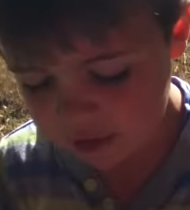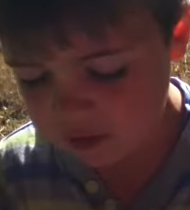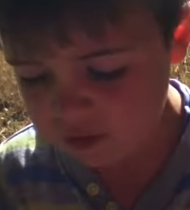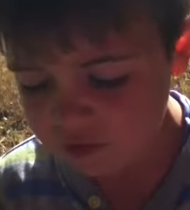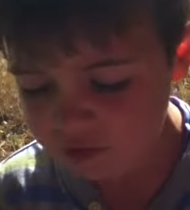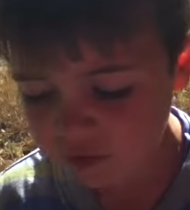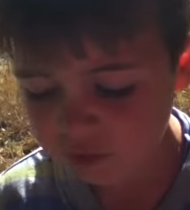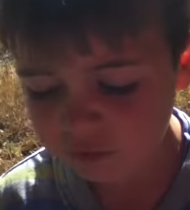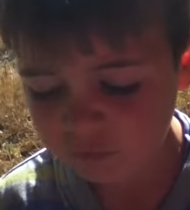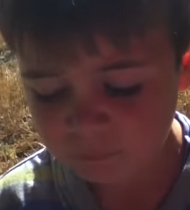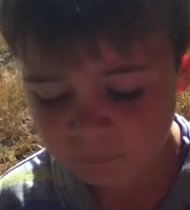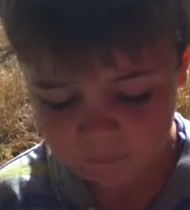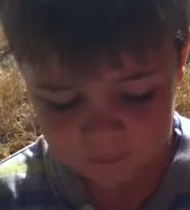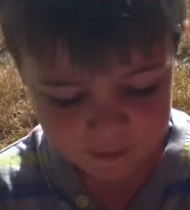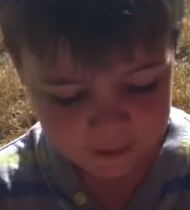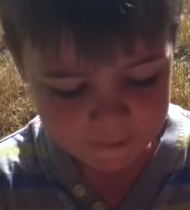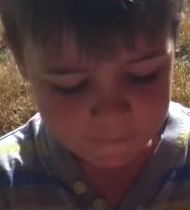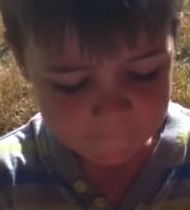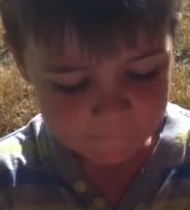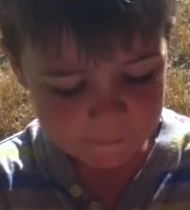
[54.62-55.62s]
and you're just
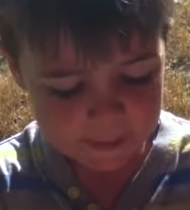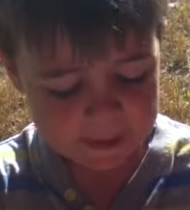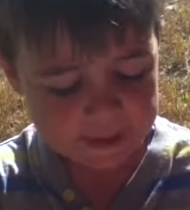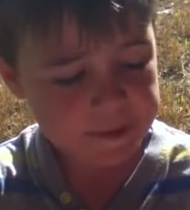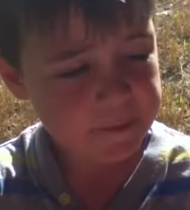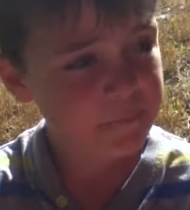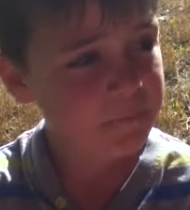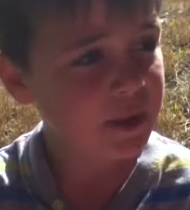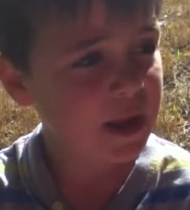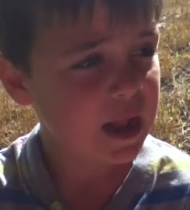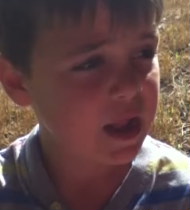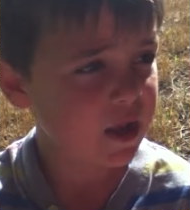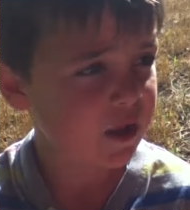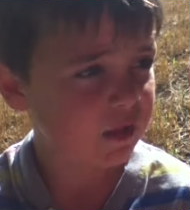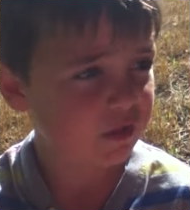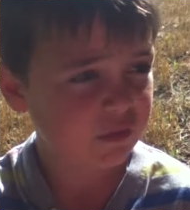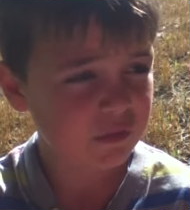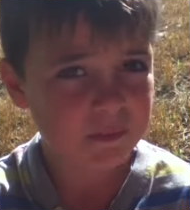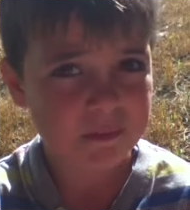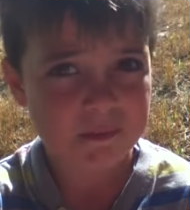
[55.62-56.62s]
making
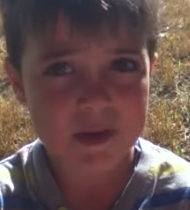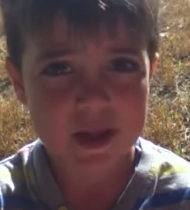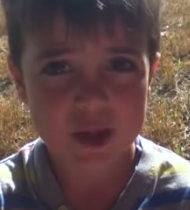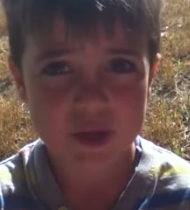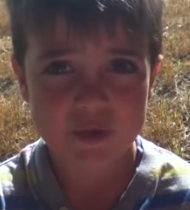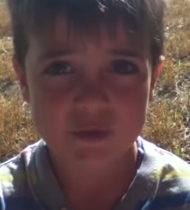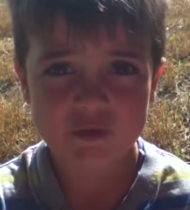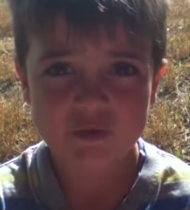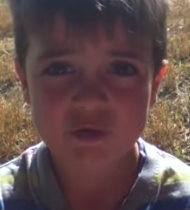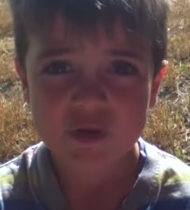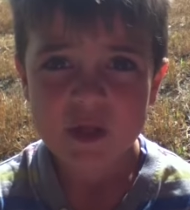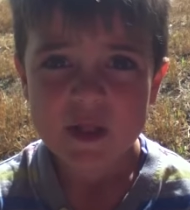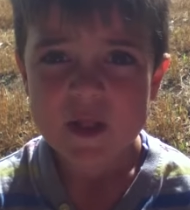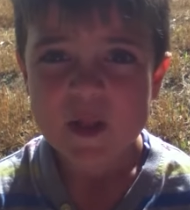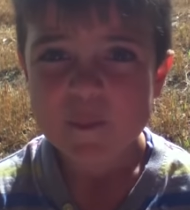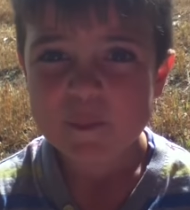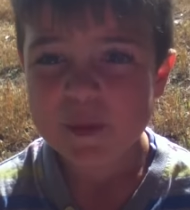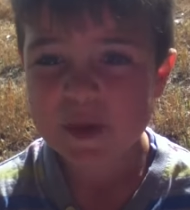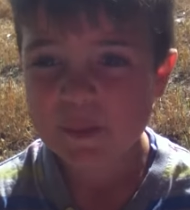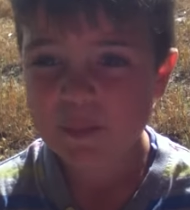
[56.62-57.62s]
millions and millions of
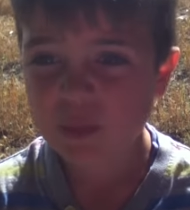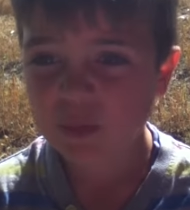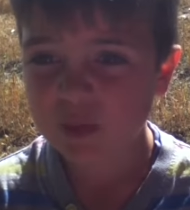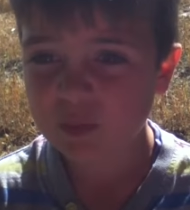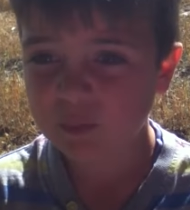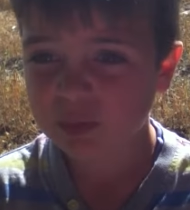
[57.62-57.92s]
people